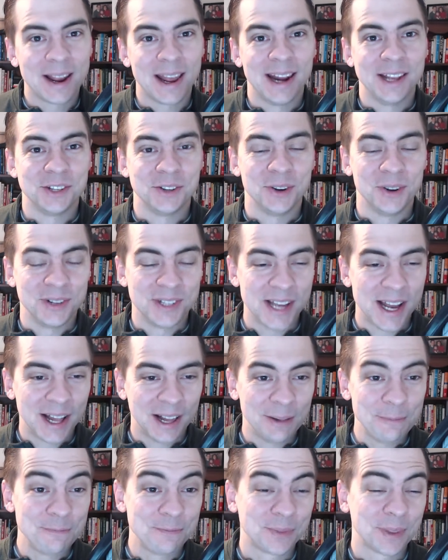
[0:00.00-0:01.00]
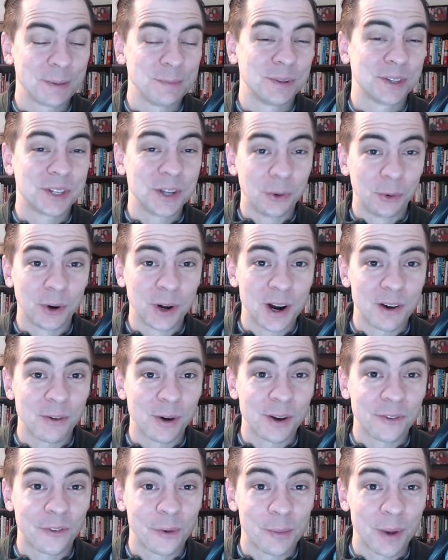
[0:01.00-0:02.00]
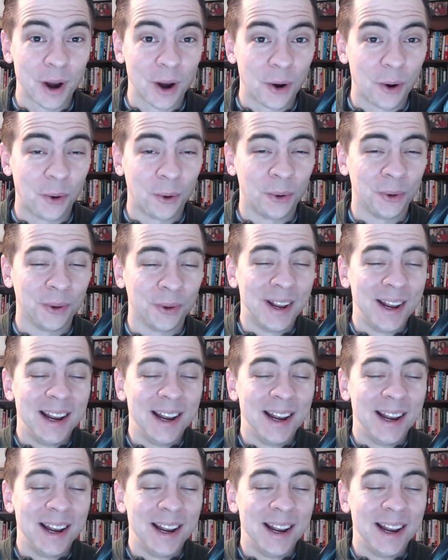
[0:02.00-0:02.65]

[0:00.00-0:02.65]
And as you can tell, I'm still recovering from my cold,